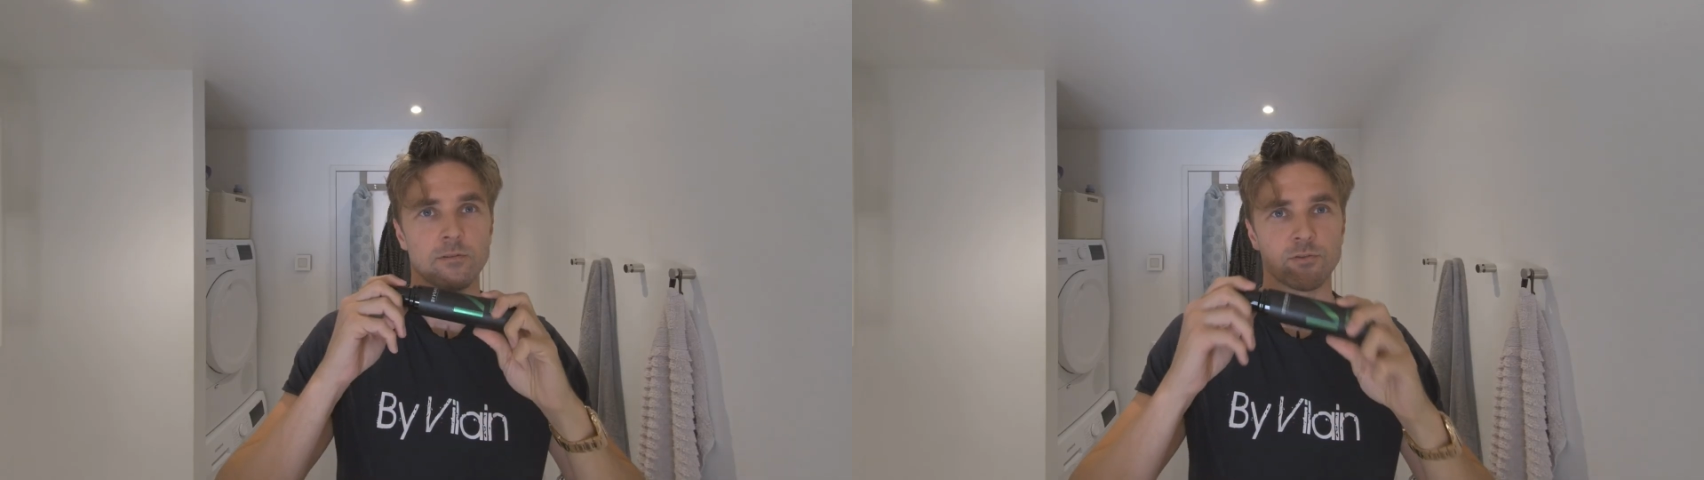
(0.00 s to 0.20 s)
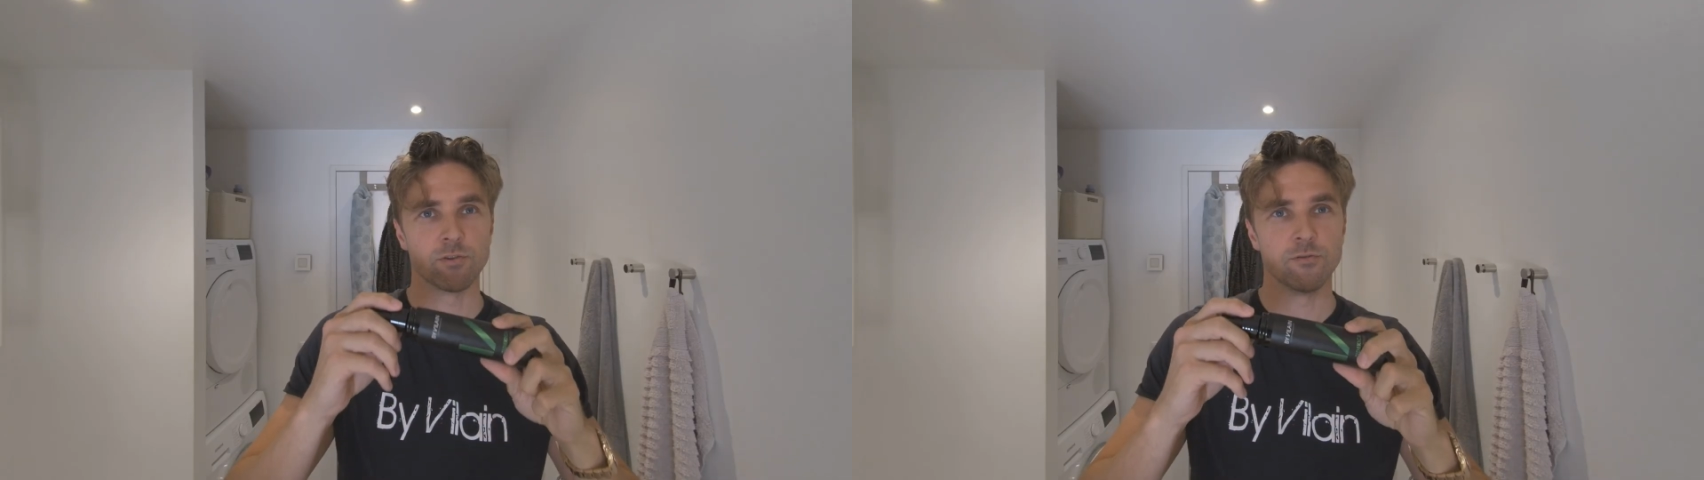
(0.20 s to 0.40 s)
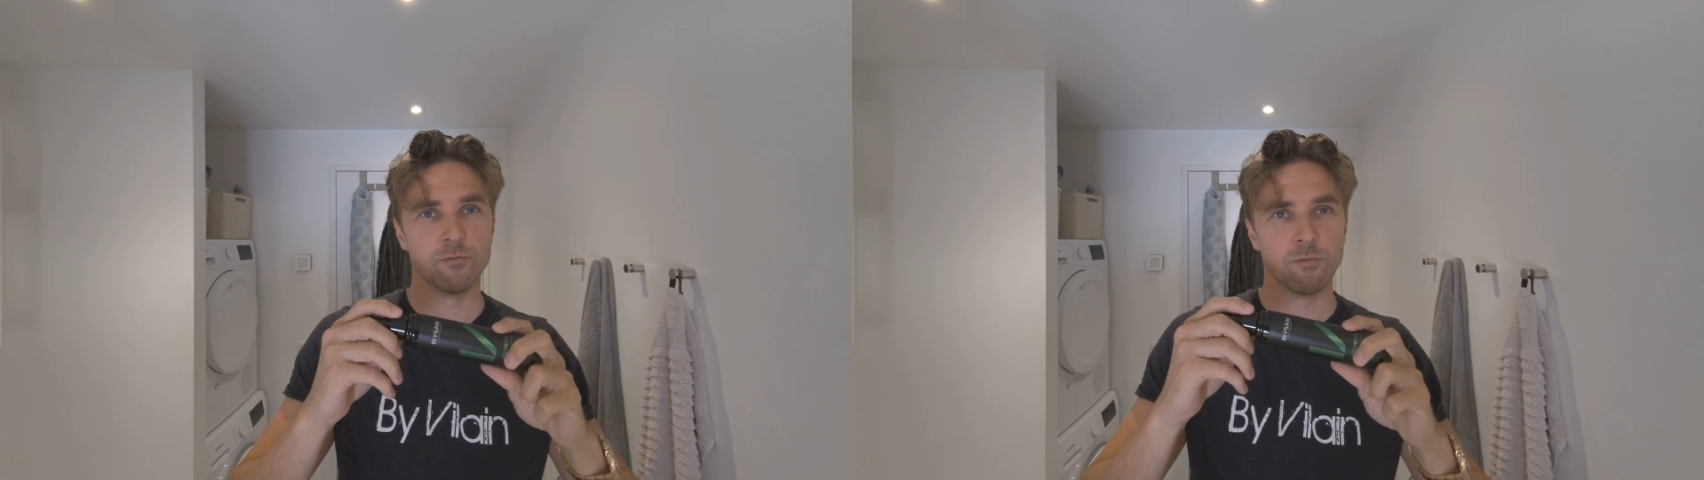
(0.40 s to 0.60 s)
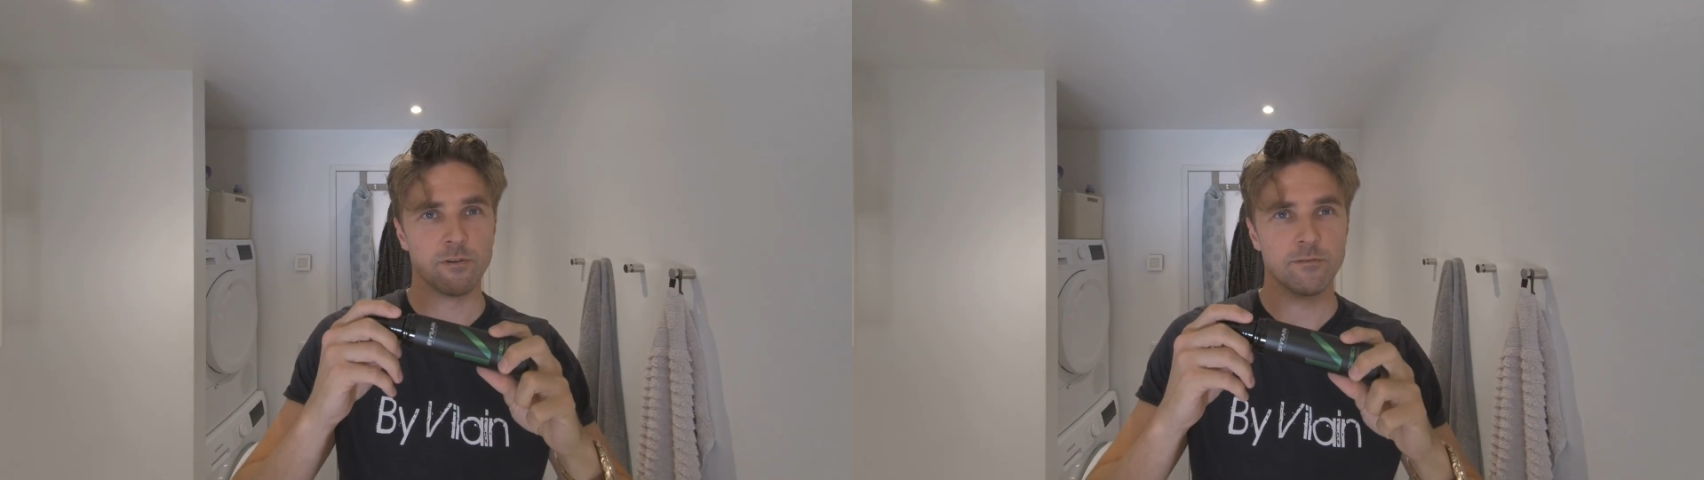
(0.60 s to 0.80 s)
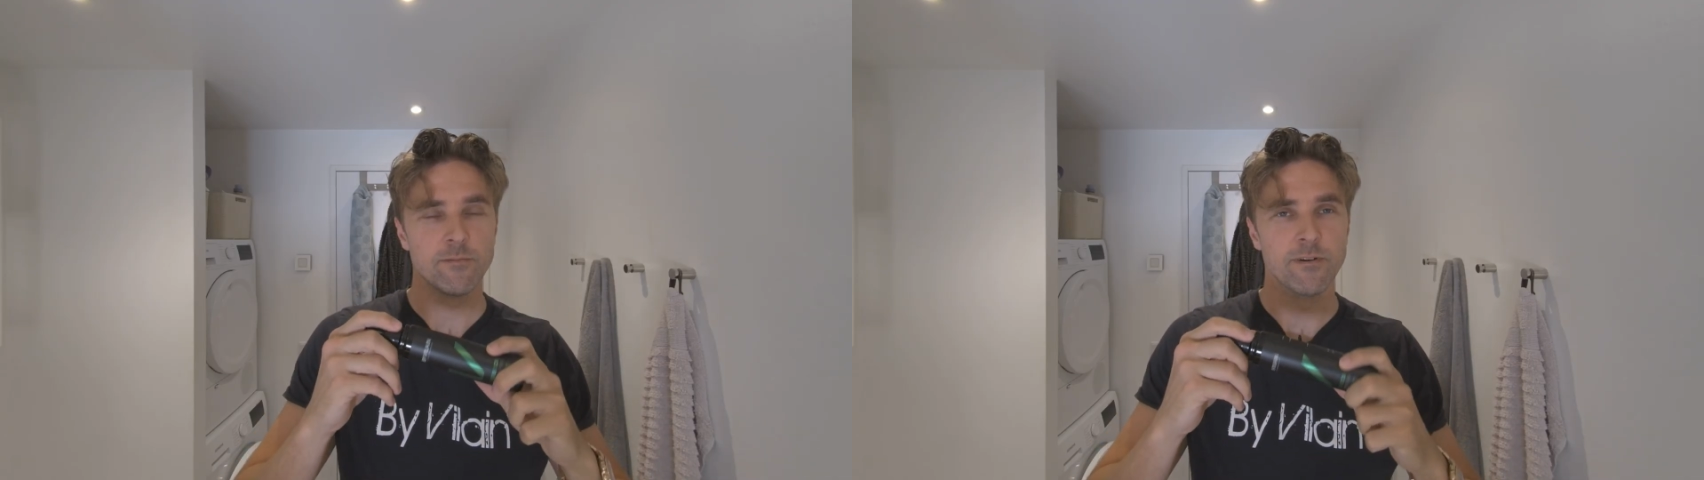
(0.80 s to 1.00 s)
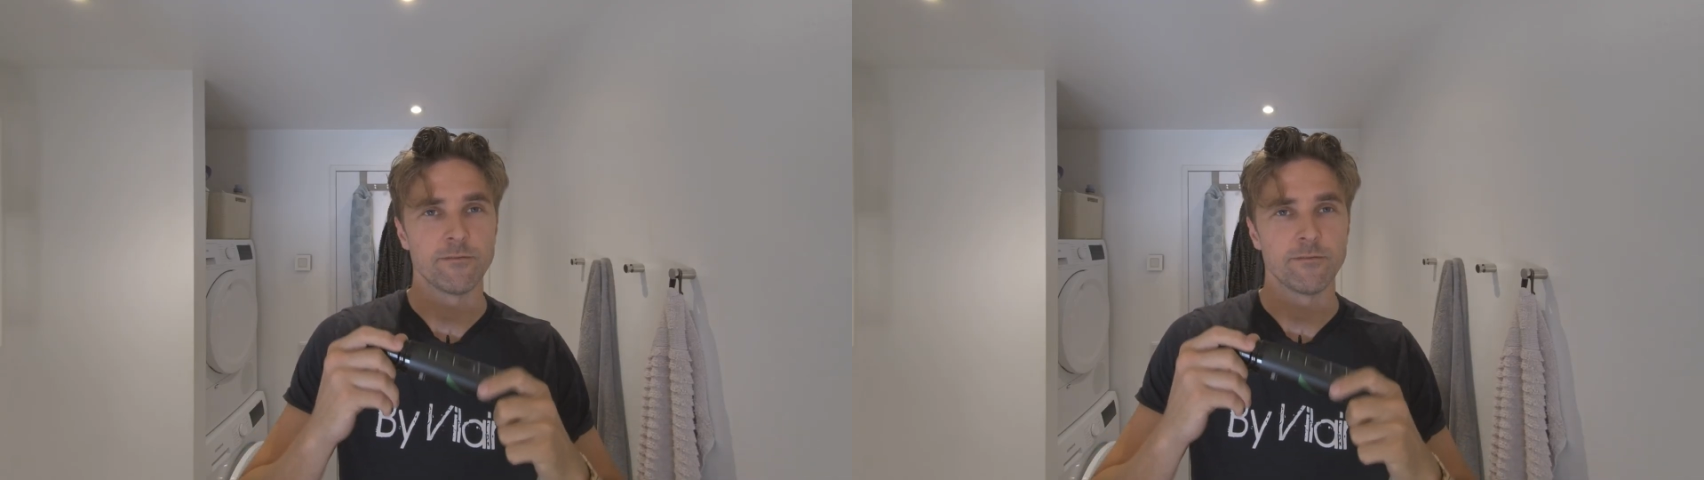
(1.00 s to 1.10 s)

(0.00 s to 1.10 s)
show you one of my